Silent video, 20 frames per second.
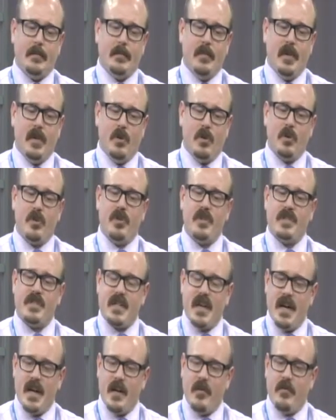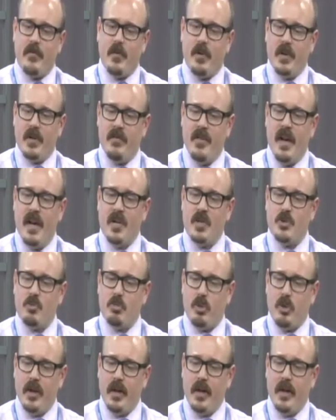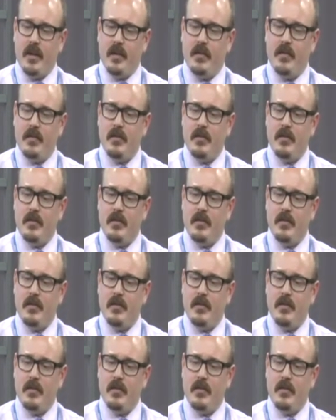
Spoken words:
in order to sign up for an Advantage plan.